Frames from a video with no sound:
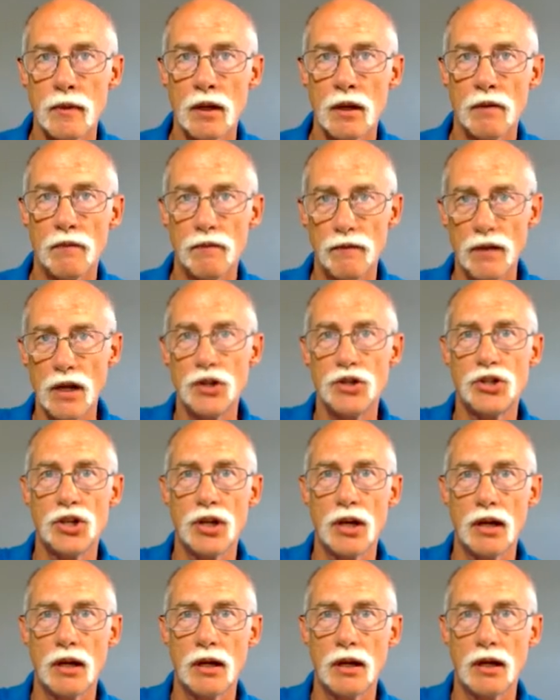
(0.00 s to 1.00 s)
V
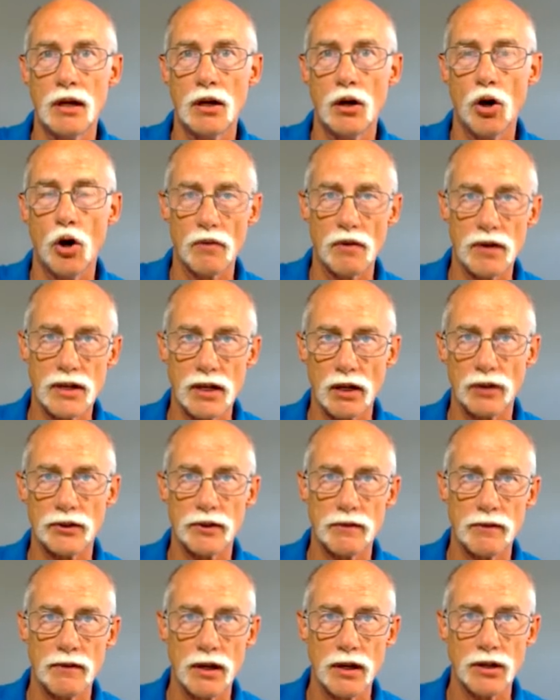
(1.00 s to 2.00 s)
G over delta
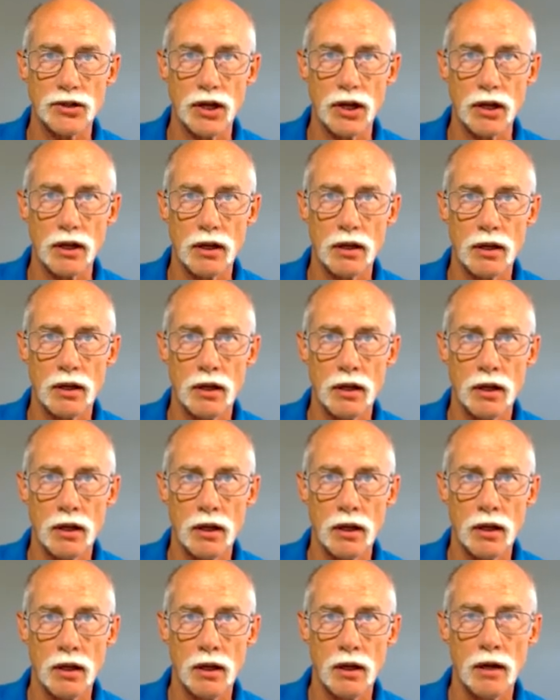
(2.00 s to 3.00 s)
V G.
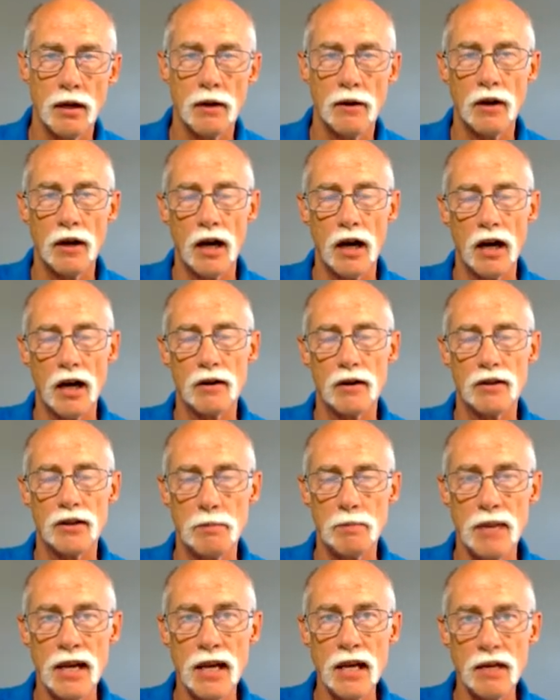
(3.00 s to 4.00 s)
Uh, the
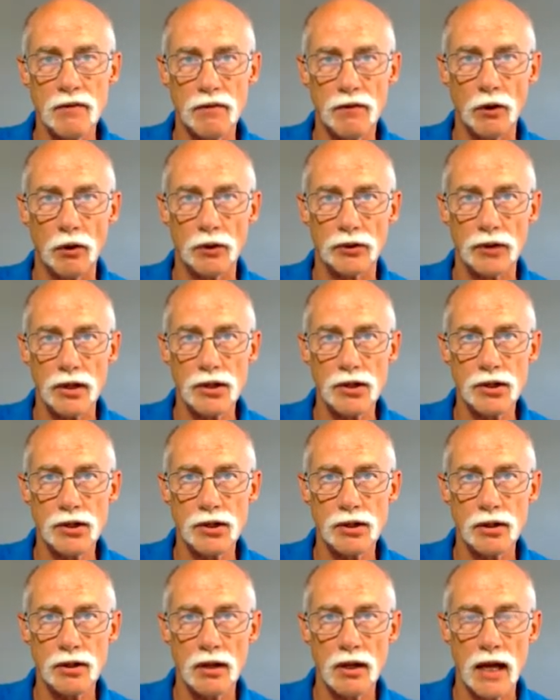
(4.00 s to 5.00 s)
peak voltage,
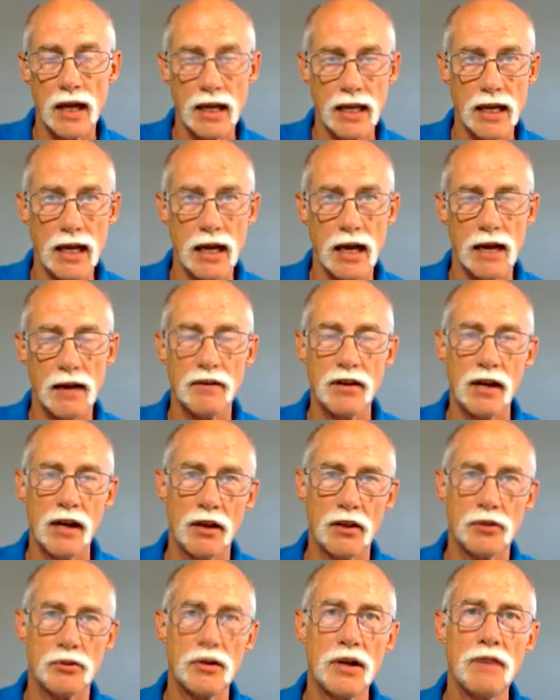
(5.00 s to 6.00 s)
again, if you have
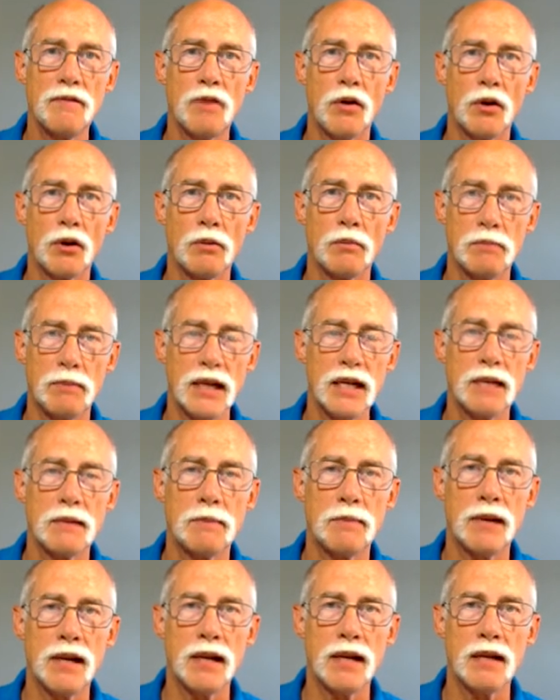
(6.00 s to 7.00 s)
three volt peak to
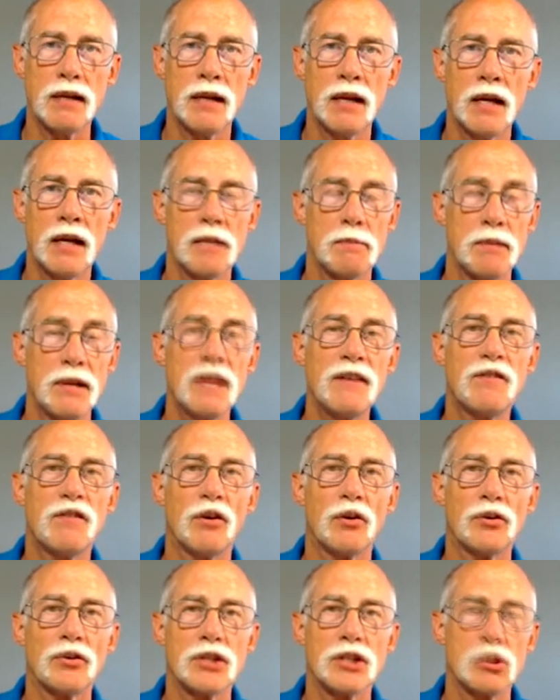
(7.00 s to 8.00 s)
peak, the peak
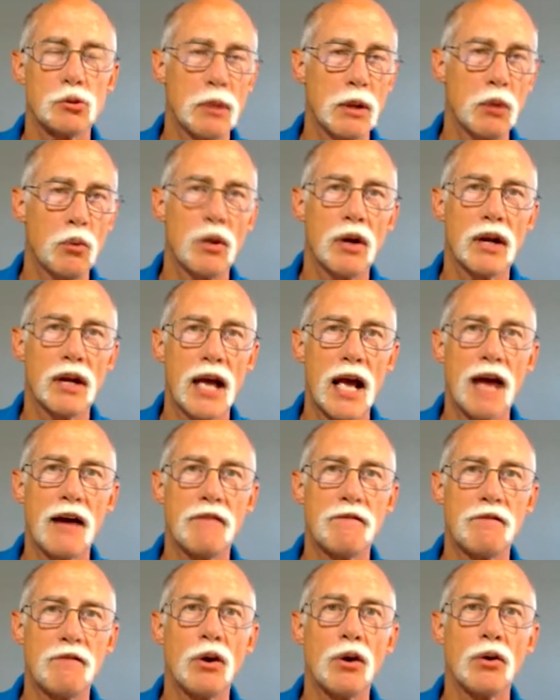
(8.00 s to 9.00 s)
voltage would be one point five
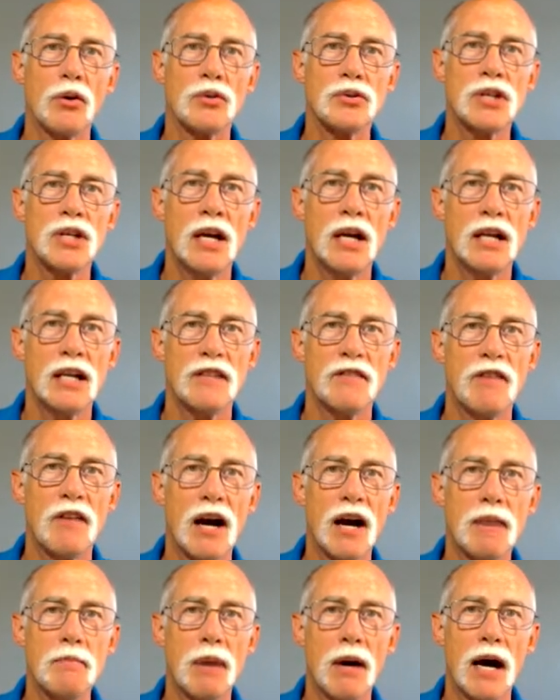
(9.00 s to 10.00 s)
volts
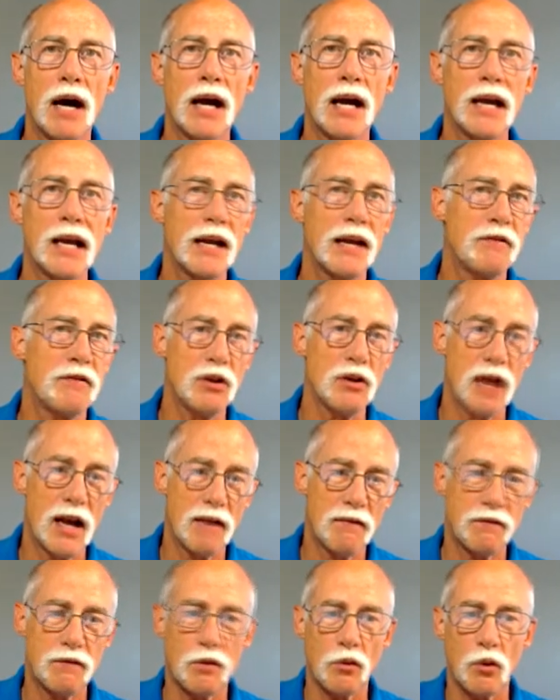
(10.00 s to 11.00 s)
divided by, if you have
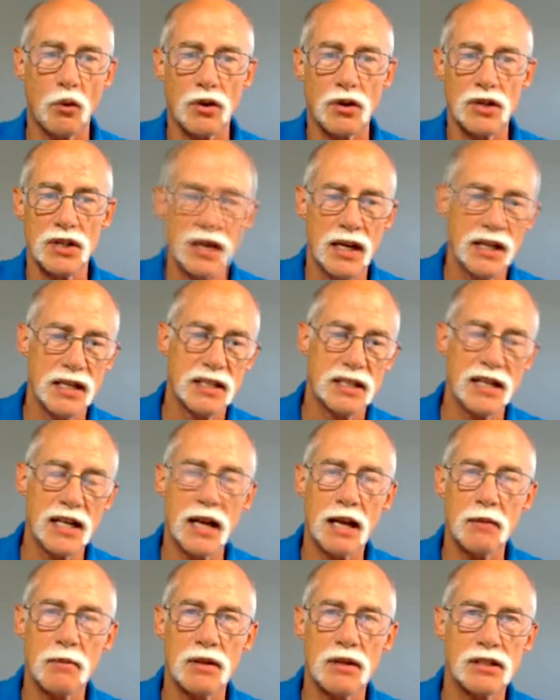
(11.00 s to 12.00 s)
four
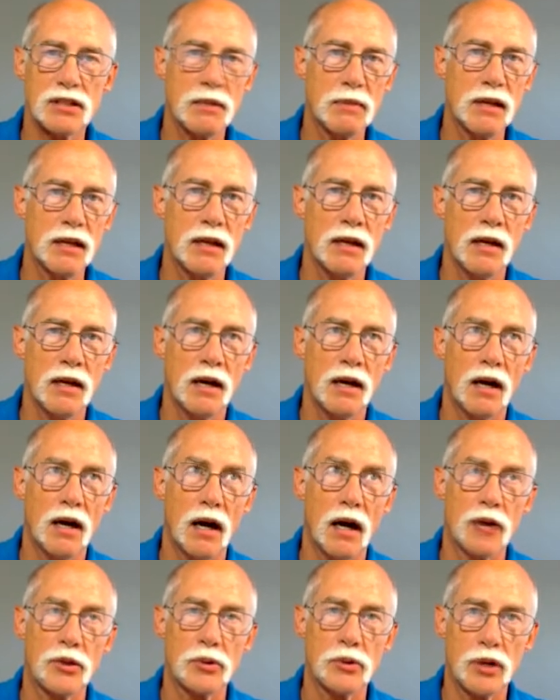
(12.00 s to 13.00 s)
segments, it would be uh,
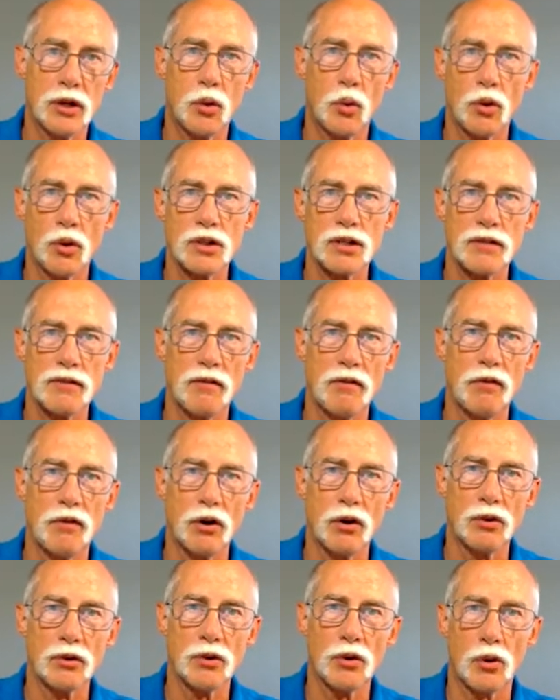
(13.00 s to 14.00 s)
three quarters of a
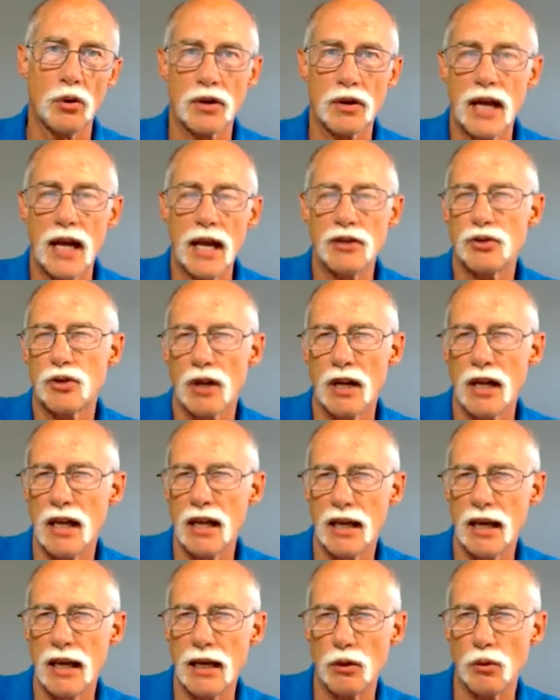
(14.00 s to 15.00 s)
volt, or K is going to
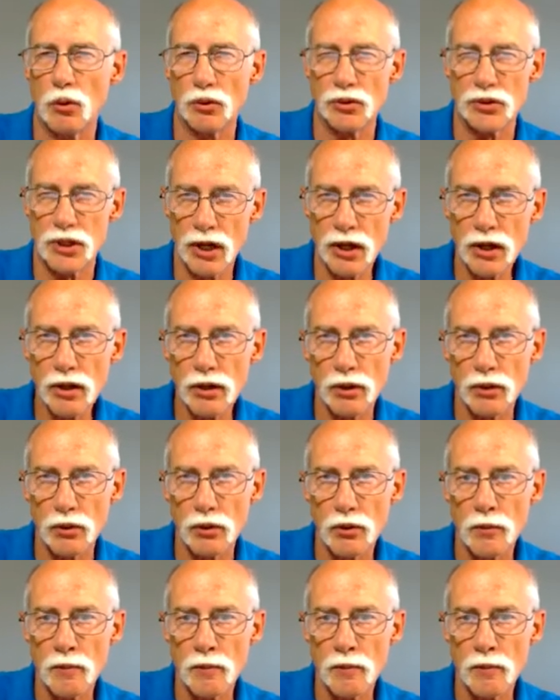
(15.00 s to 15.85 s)
equal two.